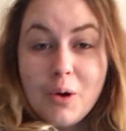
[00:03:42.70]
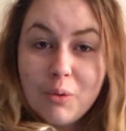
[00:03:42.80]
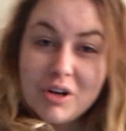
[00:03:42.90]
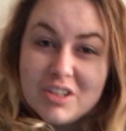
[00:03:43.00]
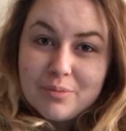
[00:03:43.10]

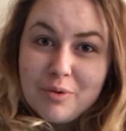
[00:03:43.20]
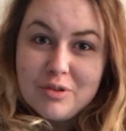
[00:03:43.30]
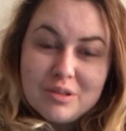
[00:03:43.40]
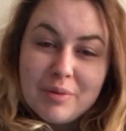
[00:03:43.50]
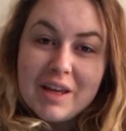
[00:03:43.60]
We're
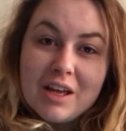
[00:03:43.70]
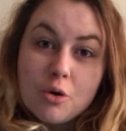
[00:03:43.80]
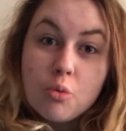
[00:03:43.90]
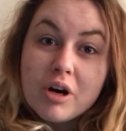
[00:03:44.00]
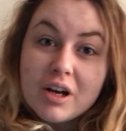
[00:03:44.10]
supposed to be
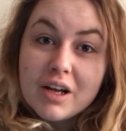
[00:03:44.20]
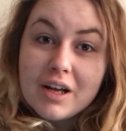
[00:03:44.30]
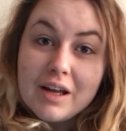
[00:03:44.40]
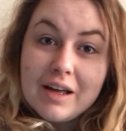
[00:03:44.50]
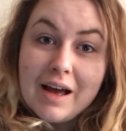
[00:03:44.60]
in work
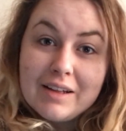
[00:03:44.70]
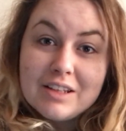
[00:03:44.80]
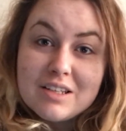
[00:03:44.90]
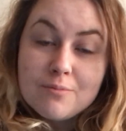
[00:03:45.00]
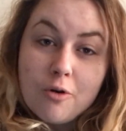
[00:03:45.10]
at
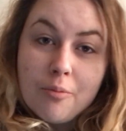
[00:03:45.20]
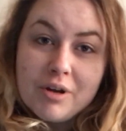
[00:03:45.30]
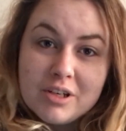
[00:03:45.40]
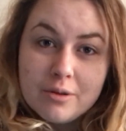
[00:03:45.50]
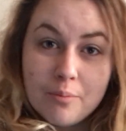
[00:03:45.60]
this
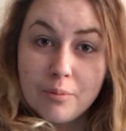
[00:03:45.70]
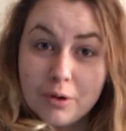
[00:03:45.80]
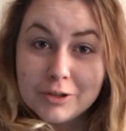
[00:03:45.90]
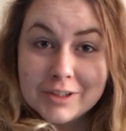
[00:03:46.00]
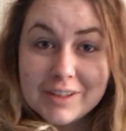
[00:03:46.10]
moment,
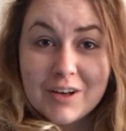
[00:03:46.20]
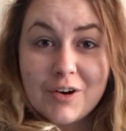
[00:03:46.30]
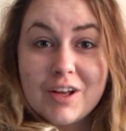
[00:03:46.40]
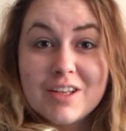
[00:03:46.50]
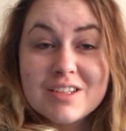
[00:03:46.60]
but
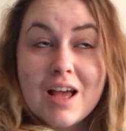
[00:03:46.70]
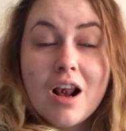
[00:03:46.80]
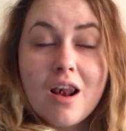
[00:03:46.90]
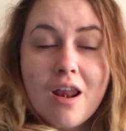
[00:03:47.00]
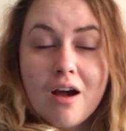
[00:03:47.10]
there is a
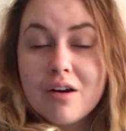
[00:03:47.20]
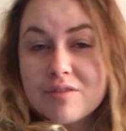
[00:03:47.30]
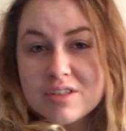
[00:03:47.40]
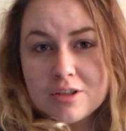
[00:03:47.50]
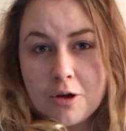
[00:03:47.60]
lot
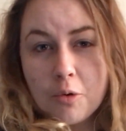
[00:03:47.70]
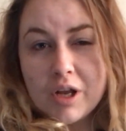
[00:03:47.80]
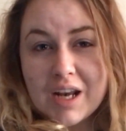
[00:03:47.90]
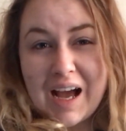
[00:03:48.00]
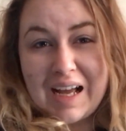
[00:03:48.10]
of snow
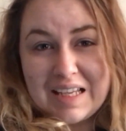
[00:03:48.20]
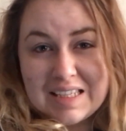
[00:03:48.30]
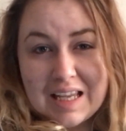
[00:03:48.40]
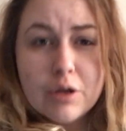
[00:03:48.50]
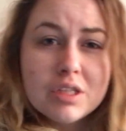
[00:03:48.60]
and
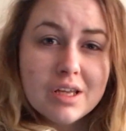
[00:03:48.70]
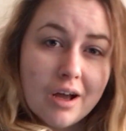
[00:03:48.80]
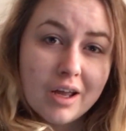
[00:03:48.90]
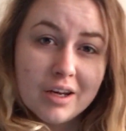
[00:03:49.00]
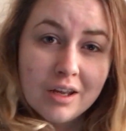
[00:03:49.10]
ice
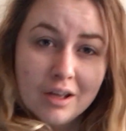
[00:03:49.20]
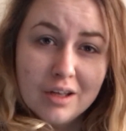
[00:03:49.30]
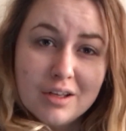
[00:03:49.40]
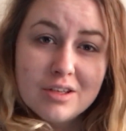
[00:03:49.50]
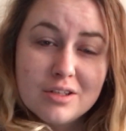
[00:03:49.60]
outside,
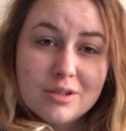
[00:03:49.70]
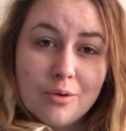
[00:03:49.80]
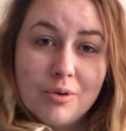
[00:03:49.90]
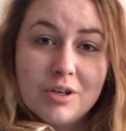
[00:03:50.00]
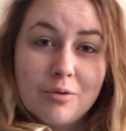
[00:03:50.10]

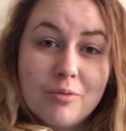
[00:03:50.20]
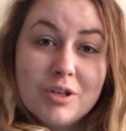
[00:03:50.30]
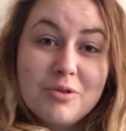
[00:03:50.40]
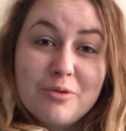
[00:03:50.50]
so we don't want to